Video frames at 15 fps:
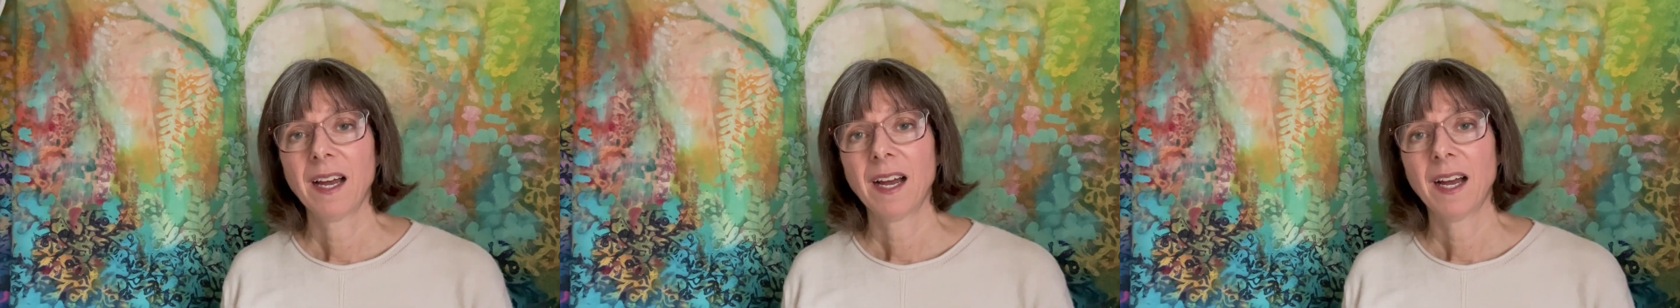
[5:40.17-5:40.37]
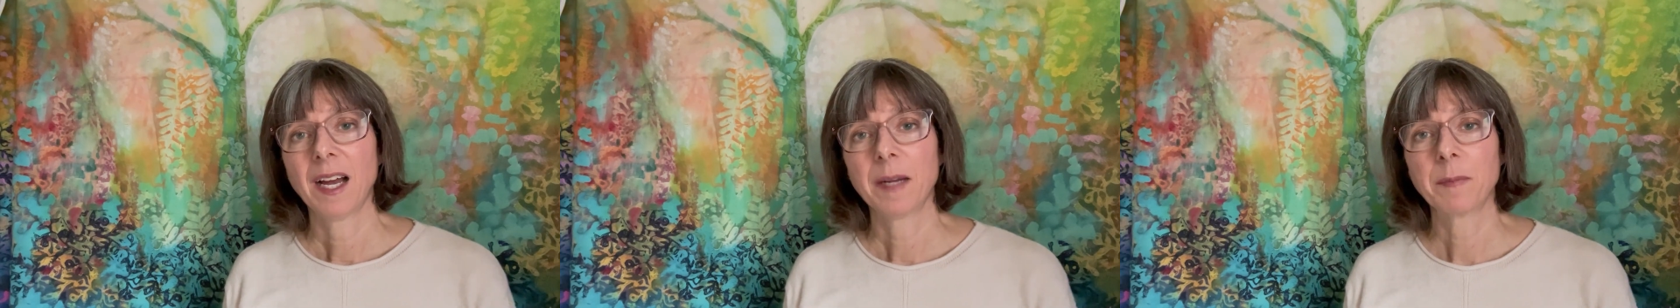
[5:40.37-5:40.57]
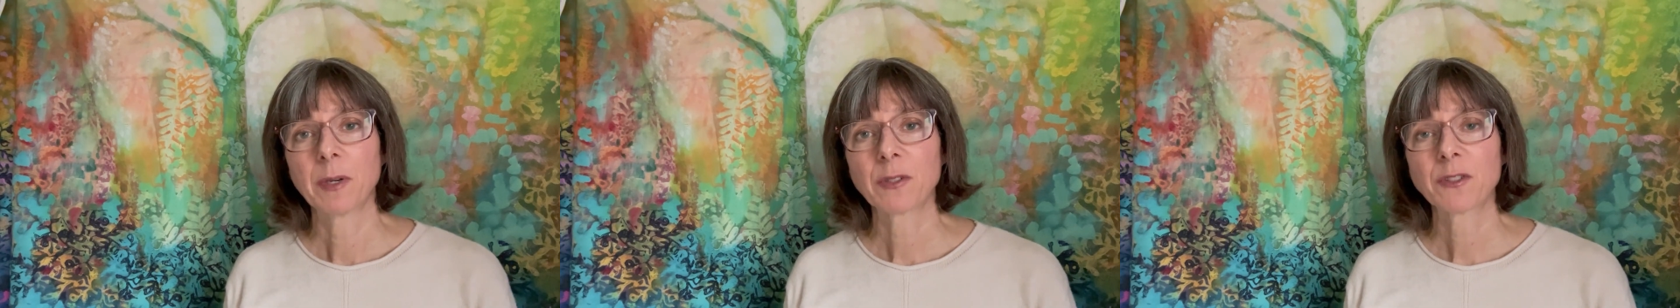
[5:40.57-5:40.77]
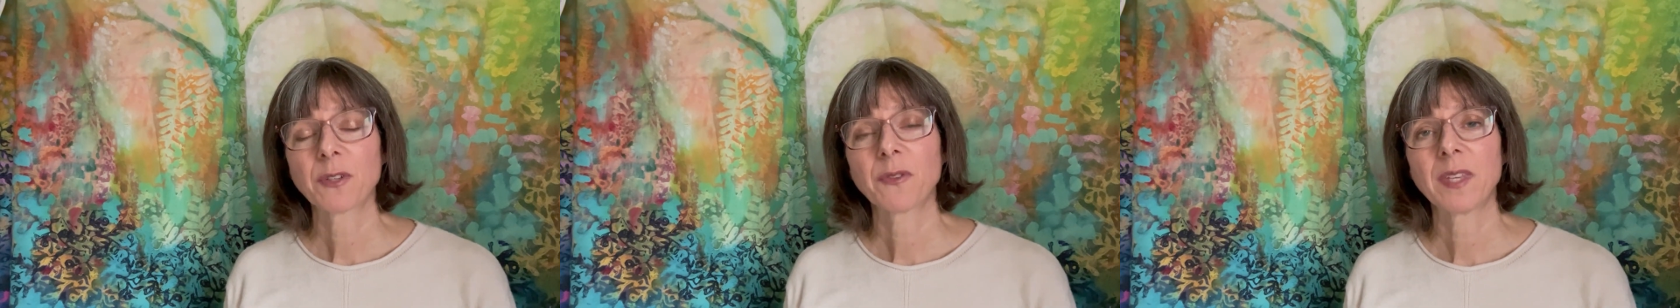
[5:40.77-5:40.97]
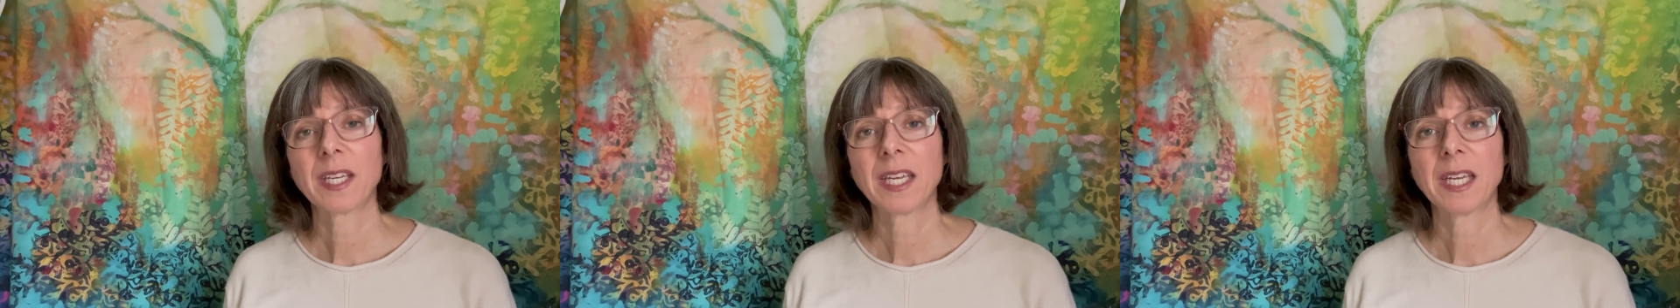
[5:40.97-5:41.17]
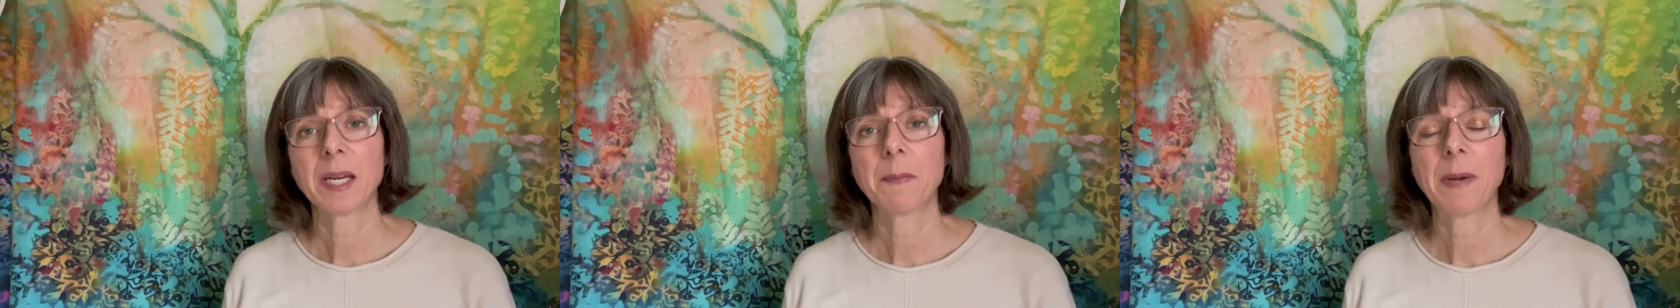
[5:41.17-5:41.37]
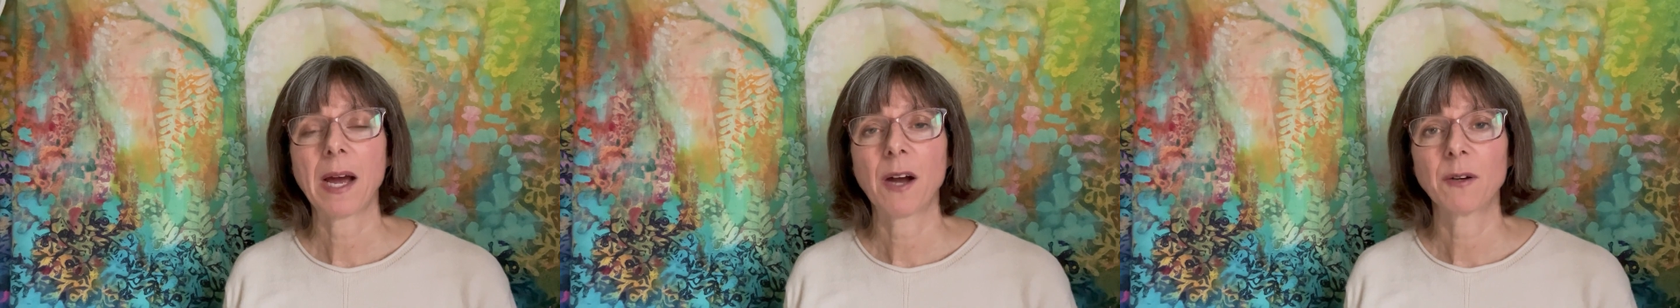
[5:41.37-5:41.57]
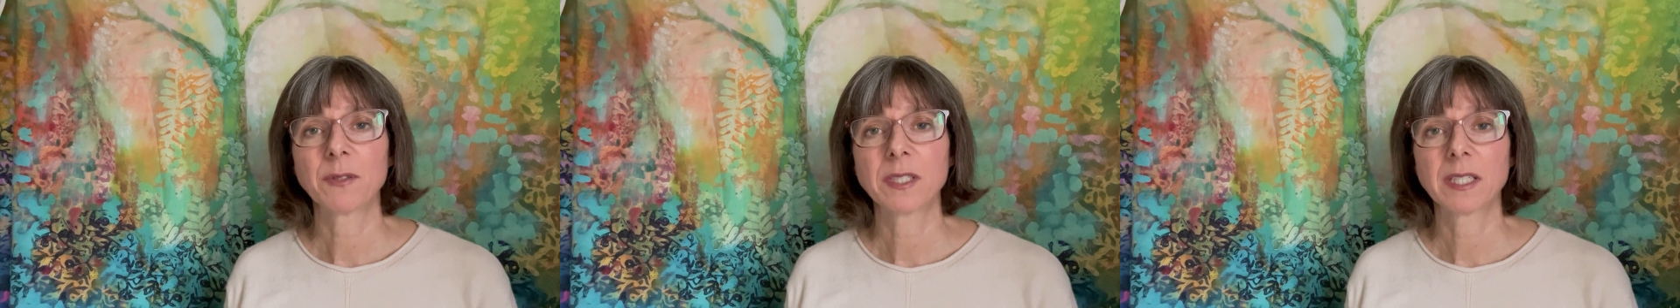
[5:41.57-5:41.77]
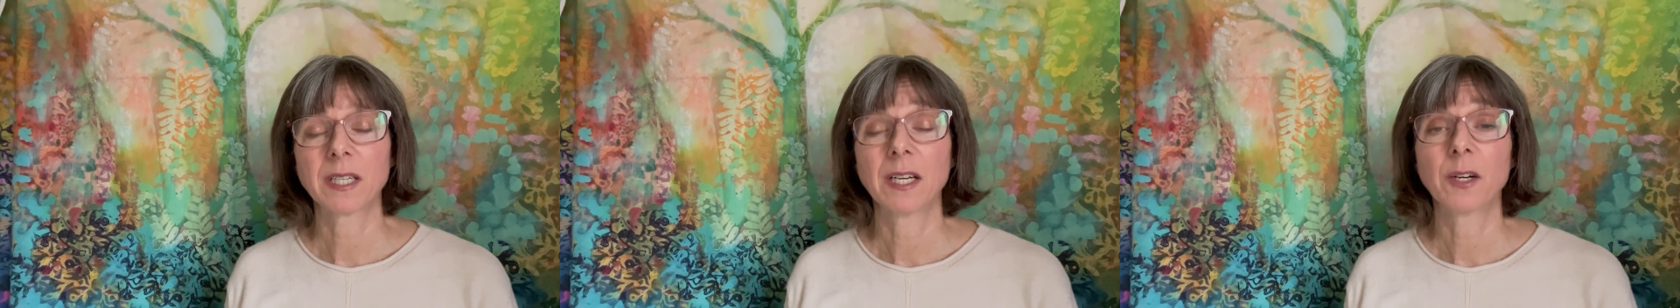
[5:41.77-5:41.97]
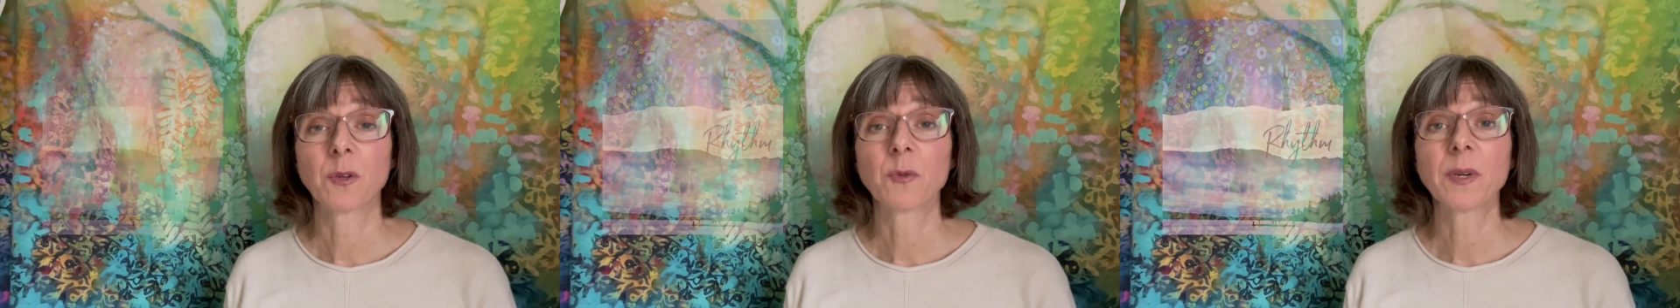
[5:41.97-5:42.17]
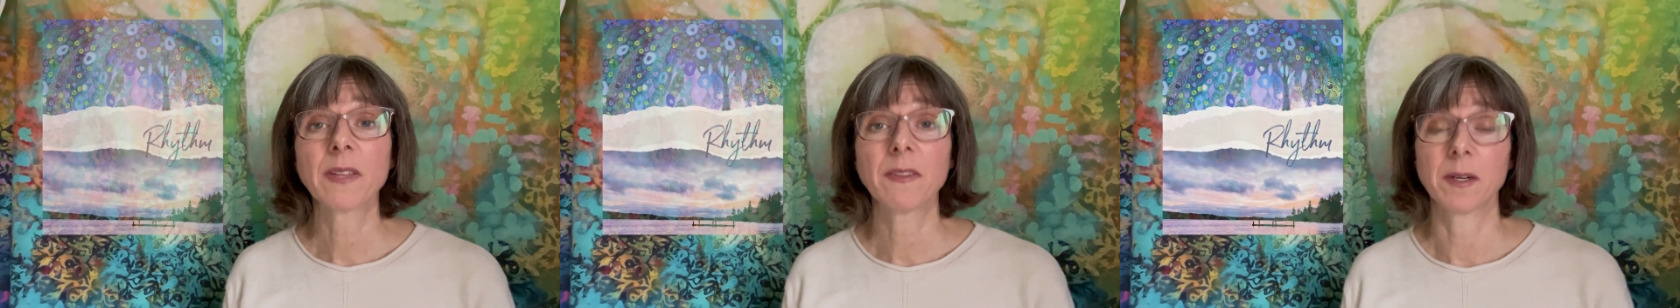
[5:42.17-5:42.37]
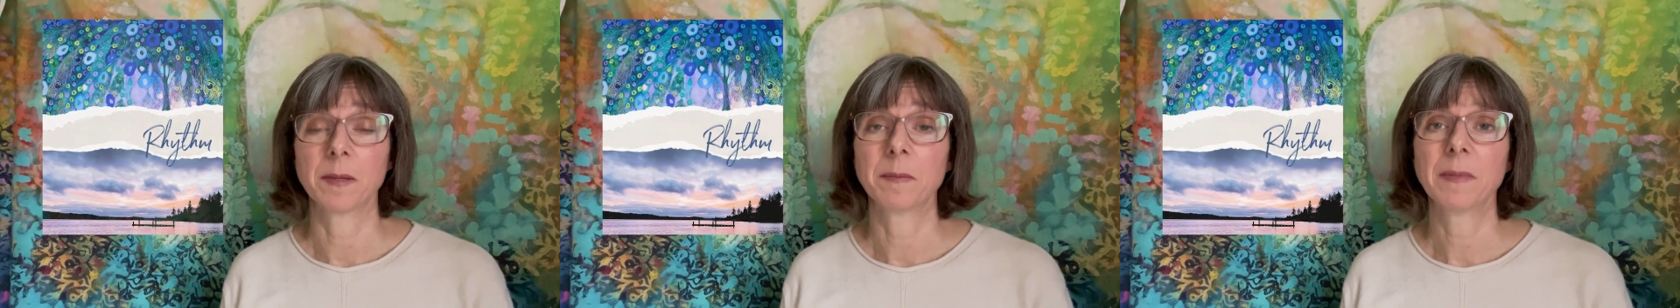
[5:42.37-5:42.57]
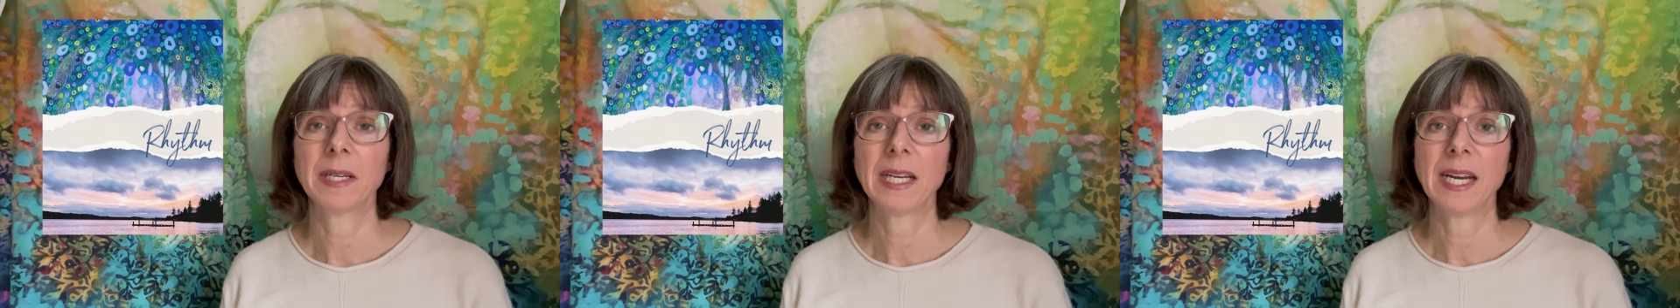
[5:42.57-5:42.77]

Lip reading: I'm also thinking about rhythm